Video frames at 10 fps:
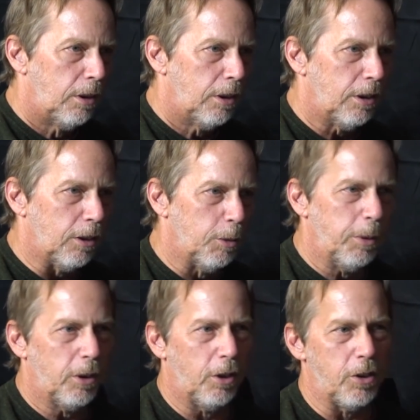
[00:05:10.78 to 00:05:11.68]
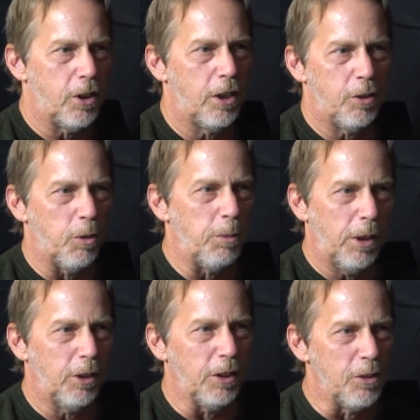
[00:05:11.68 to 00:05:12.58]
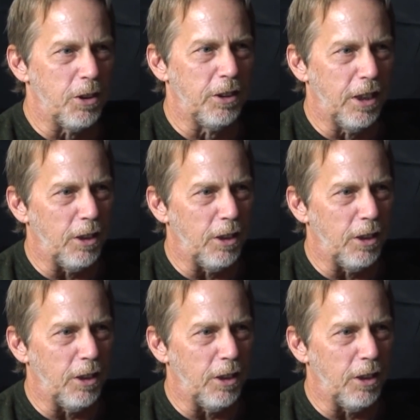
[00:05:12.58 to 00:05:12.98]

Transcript: You build all these cities with buildings, and you get